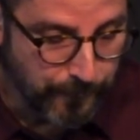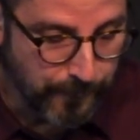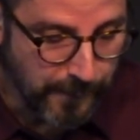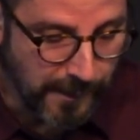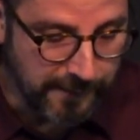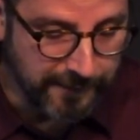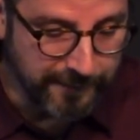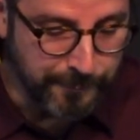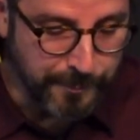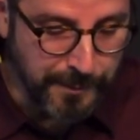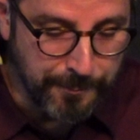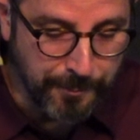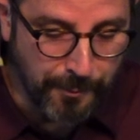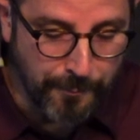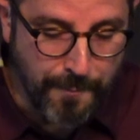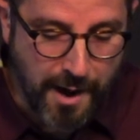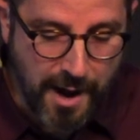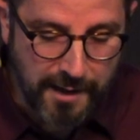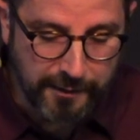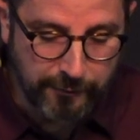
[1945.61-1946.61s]
And as people
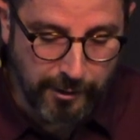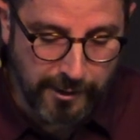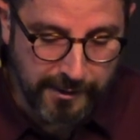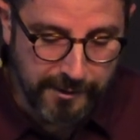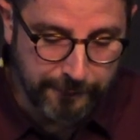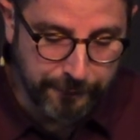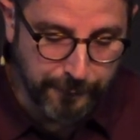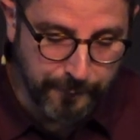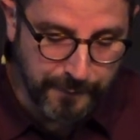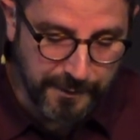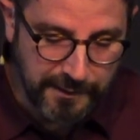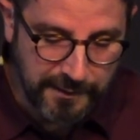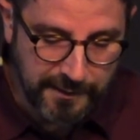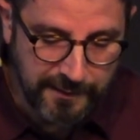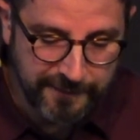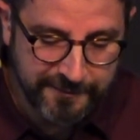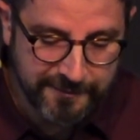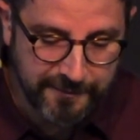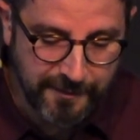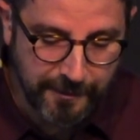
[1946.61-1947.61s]
migrated from the
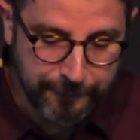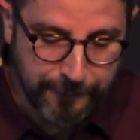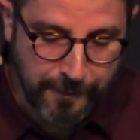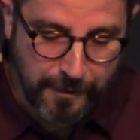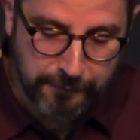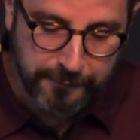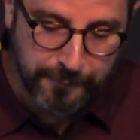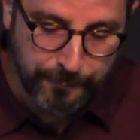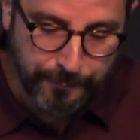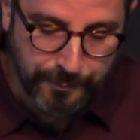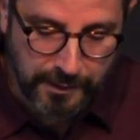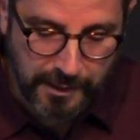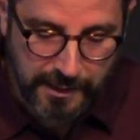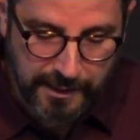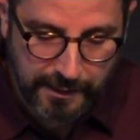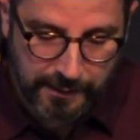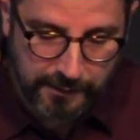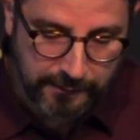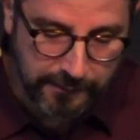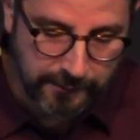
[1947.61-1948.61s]
east, they found a
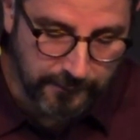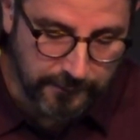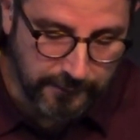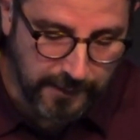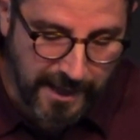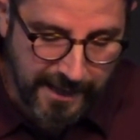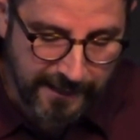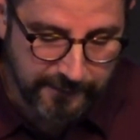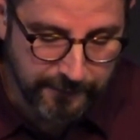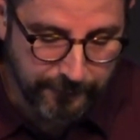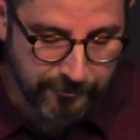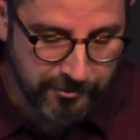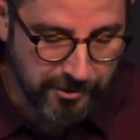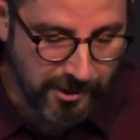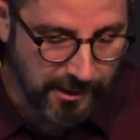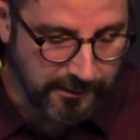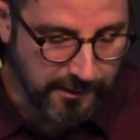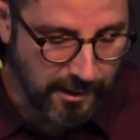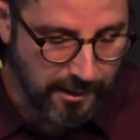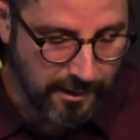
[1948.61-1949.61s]
plain in the land of
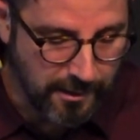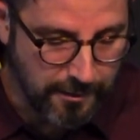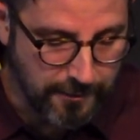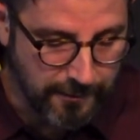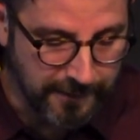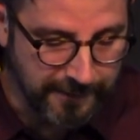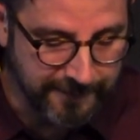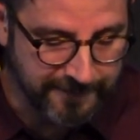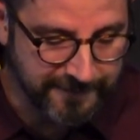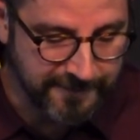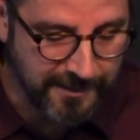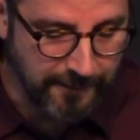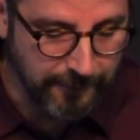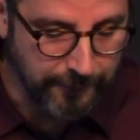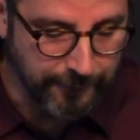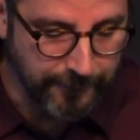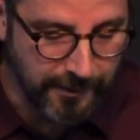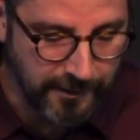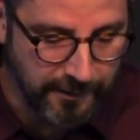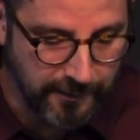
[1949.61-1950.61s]
Shinar and
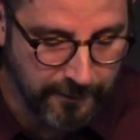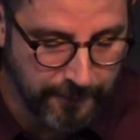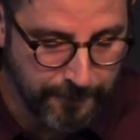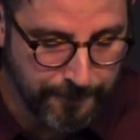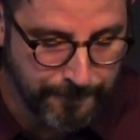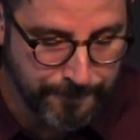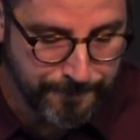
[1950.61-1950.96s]
settled there.